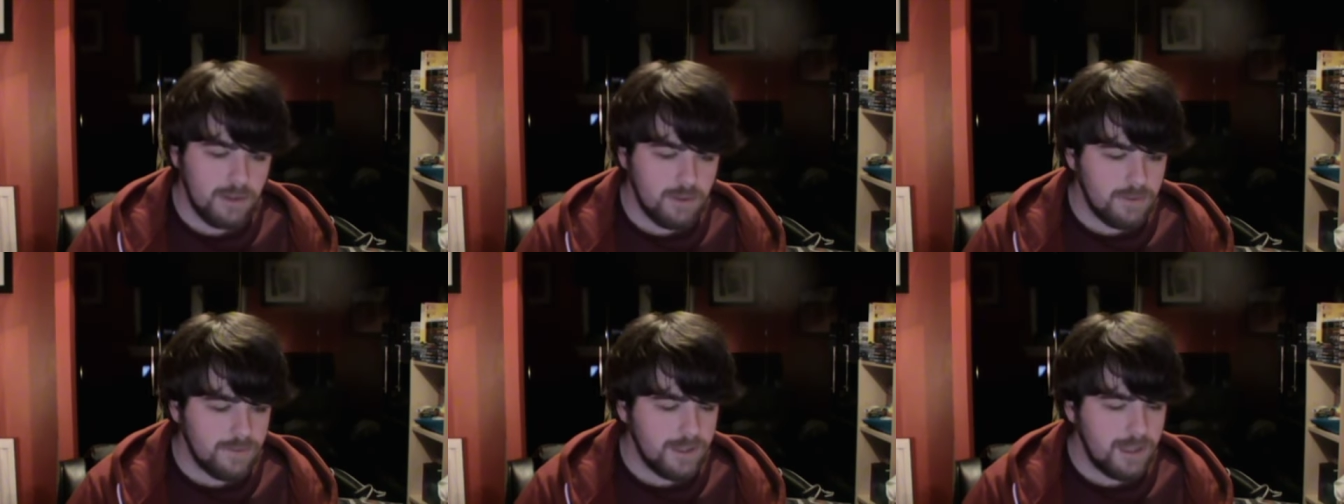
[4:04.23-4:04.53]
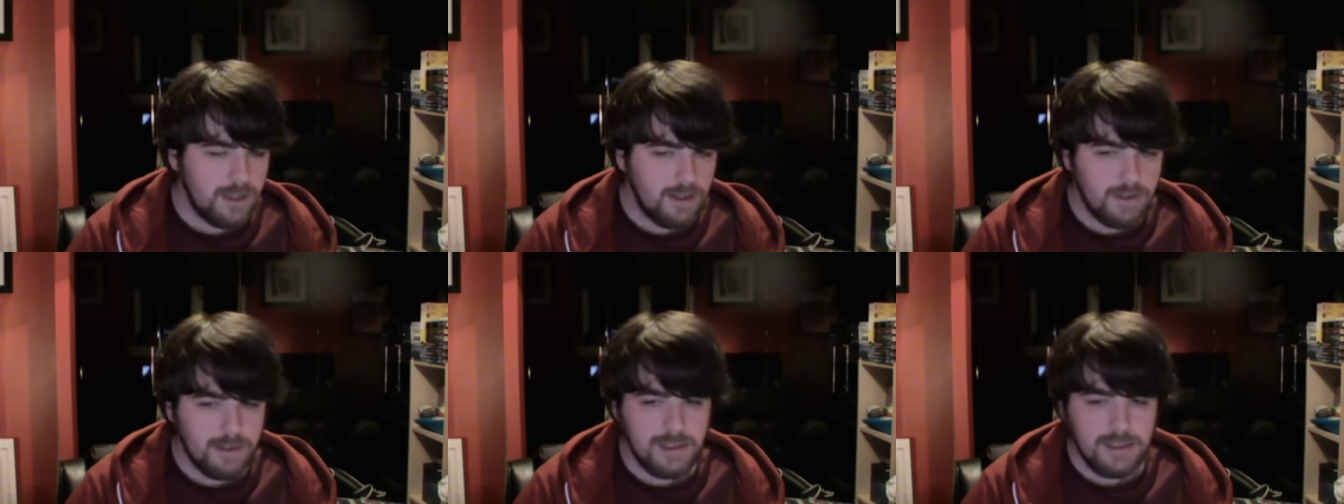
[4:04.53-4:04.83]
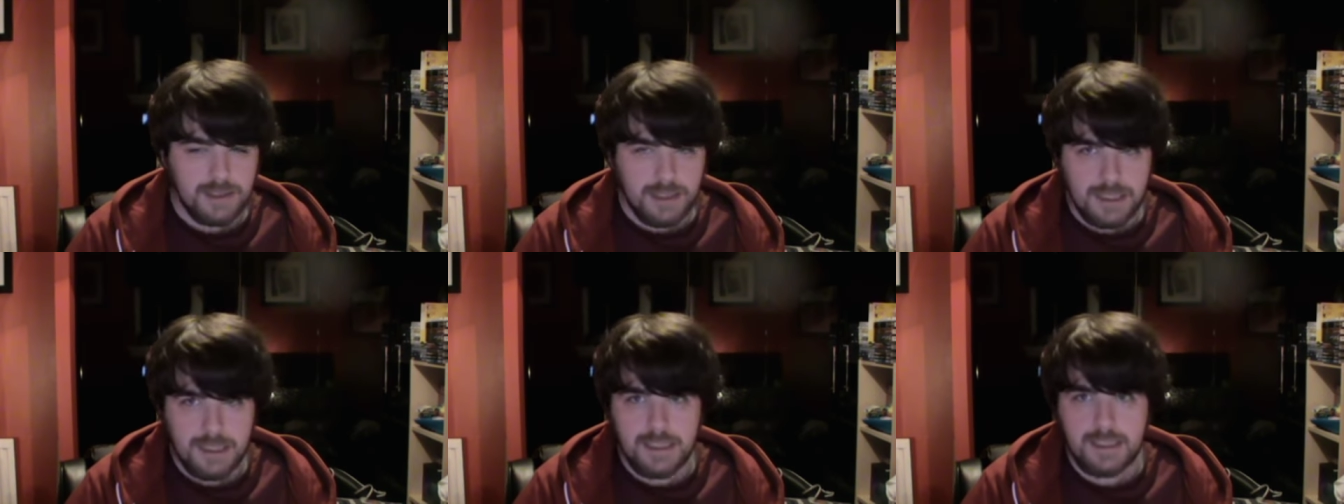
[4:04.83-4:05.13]
And over here
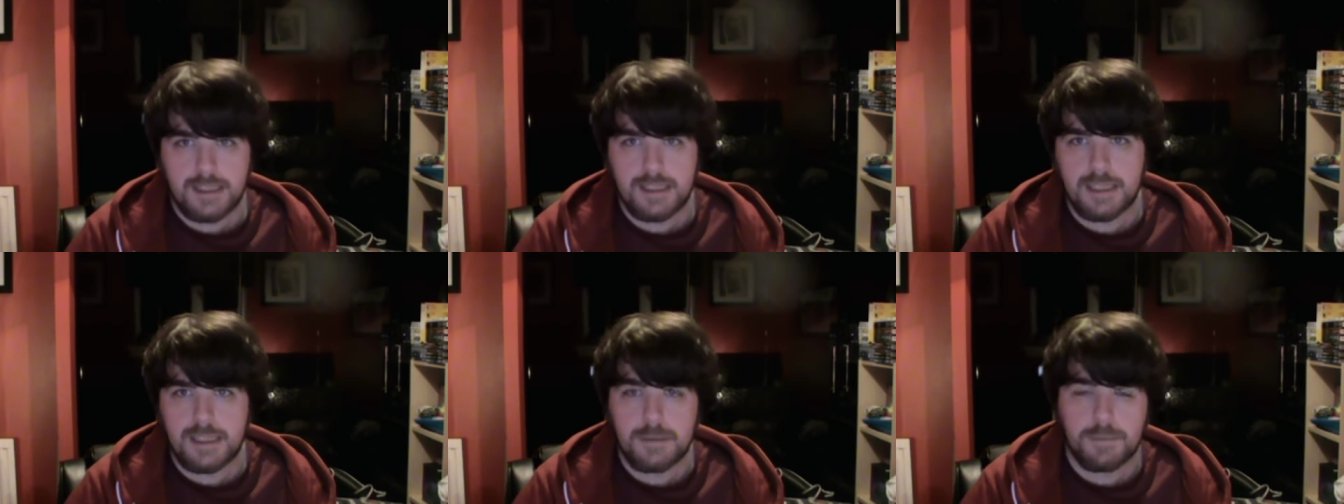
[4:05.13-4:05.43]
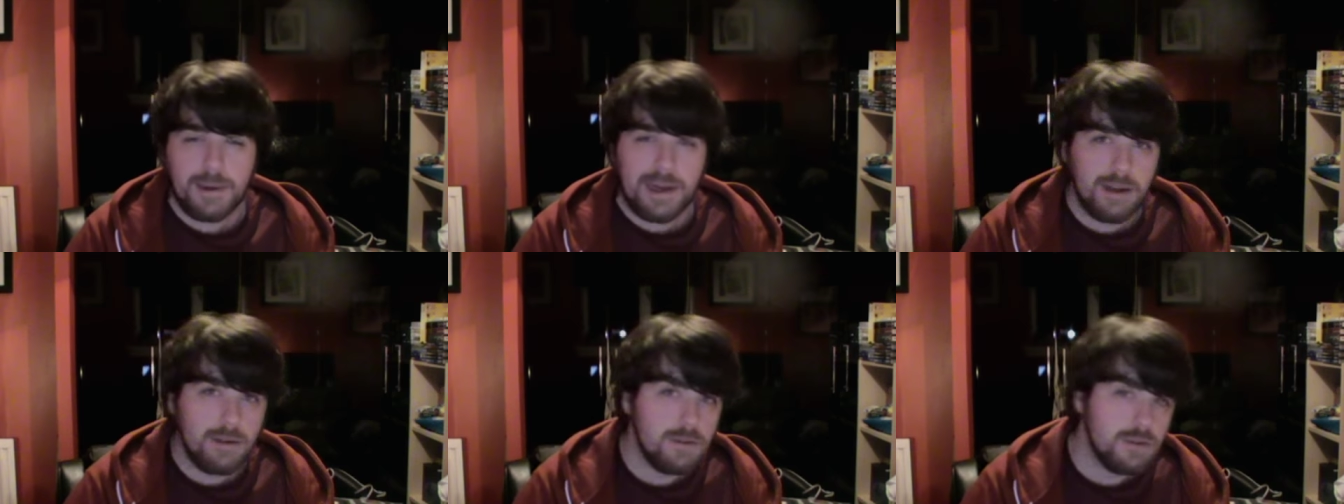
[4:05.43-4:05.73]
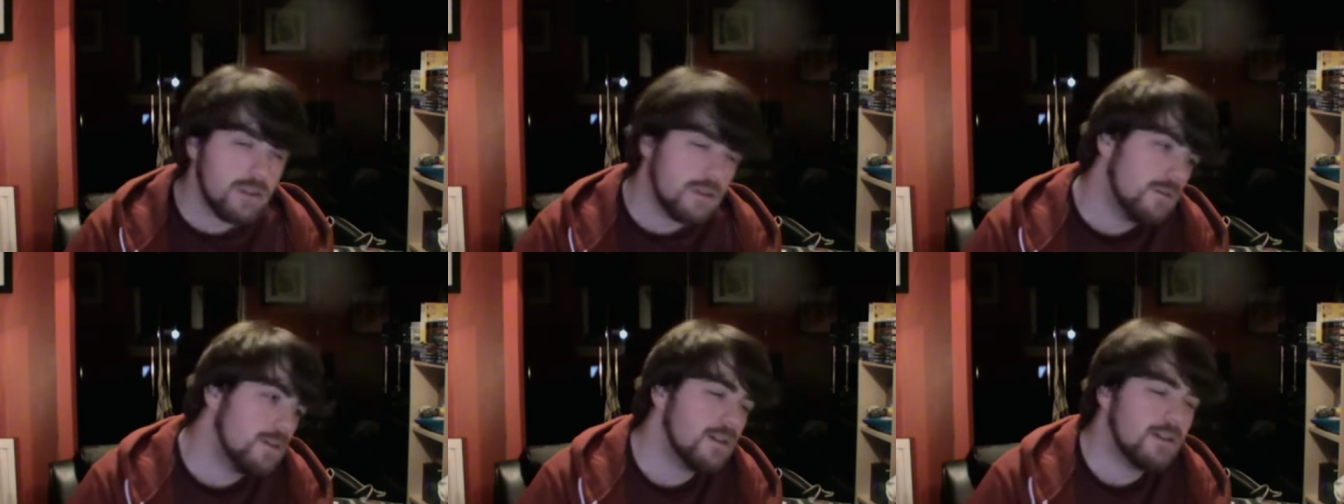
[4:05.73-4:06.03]
it's like
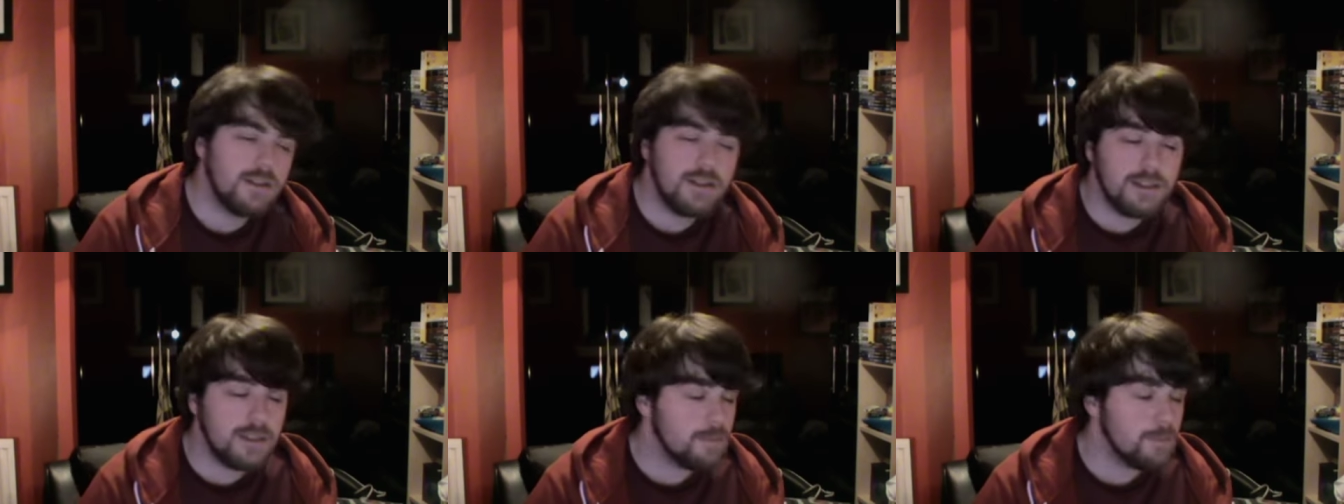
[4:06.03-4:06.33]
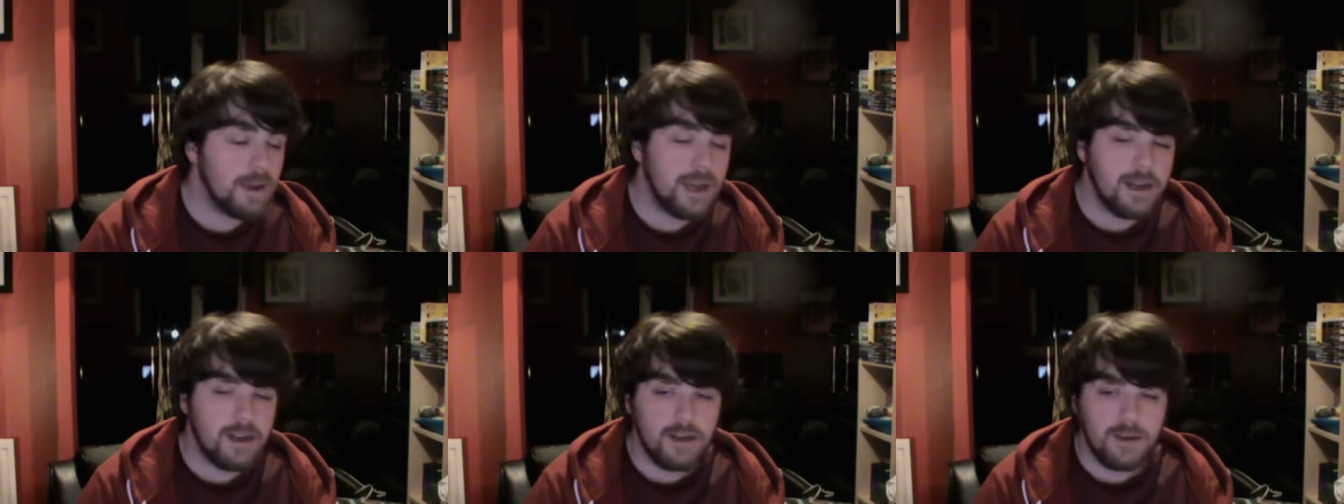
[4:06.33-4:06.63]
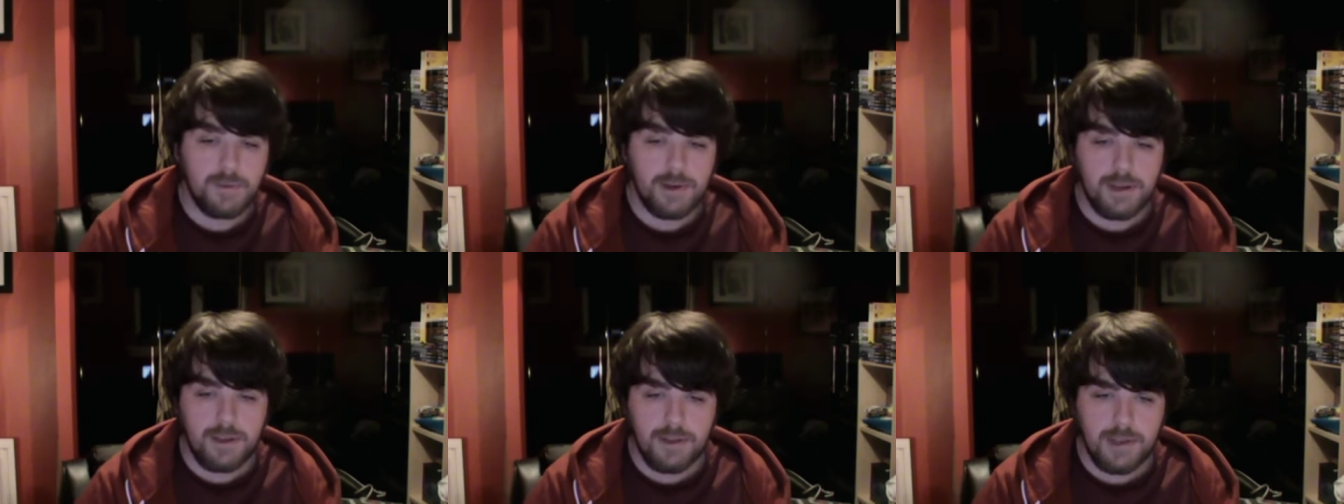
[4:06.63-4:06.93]
£6 or whatnot,
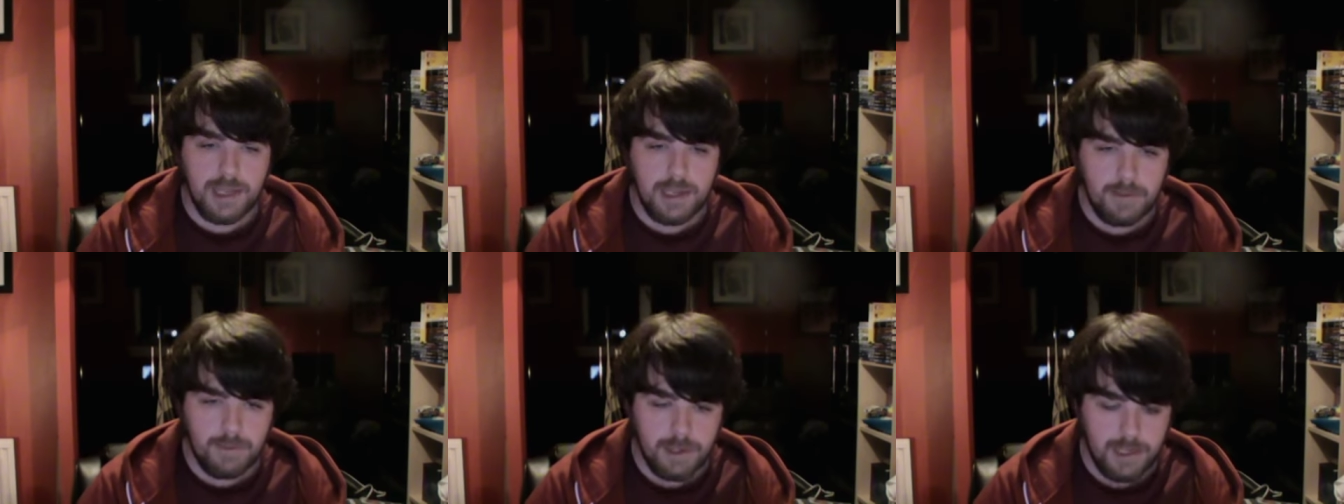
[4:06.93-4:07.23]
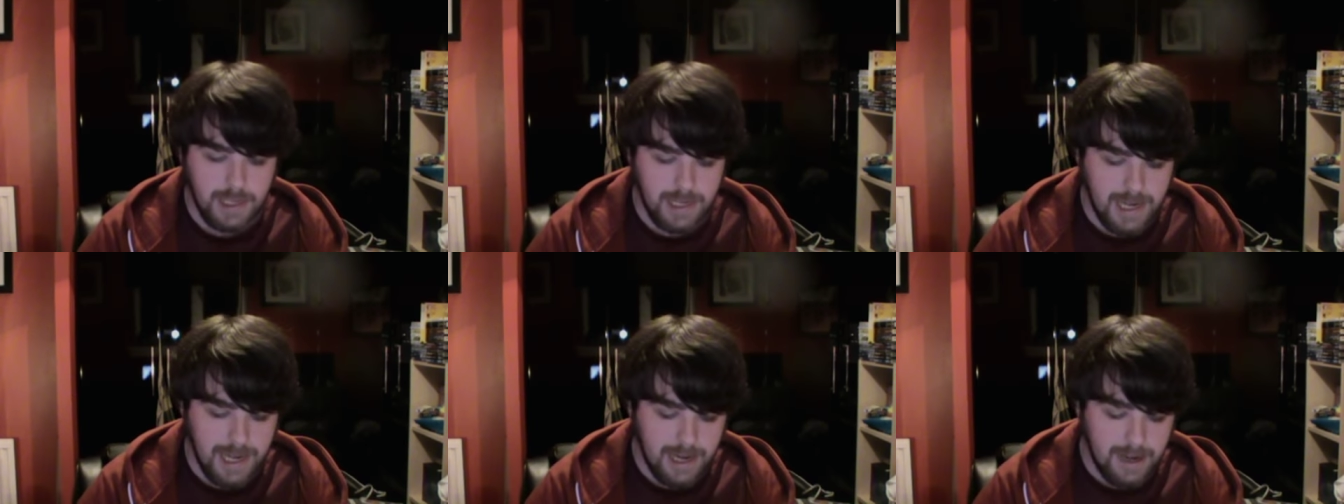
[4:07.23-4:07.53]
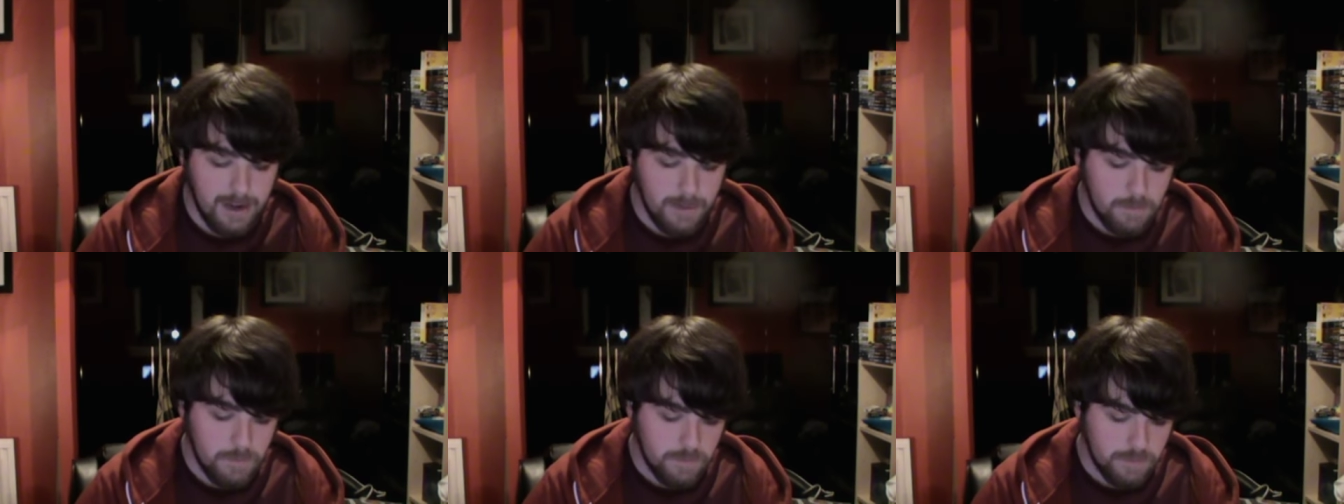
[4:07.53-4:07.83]
depending where you
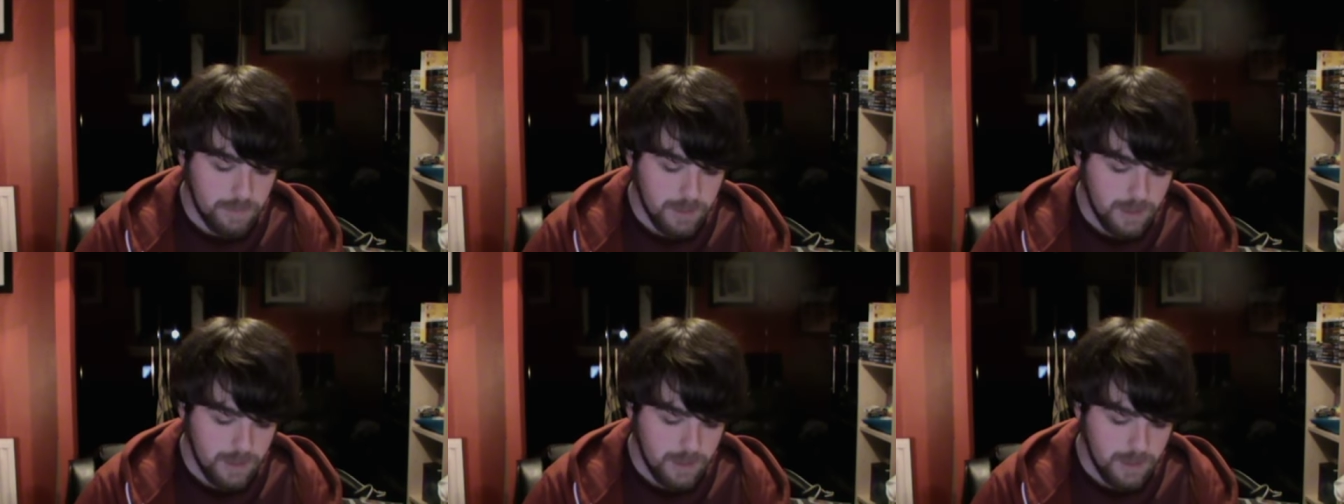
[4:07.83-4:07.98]
get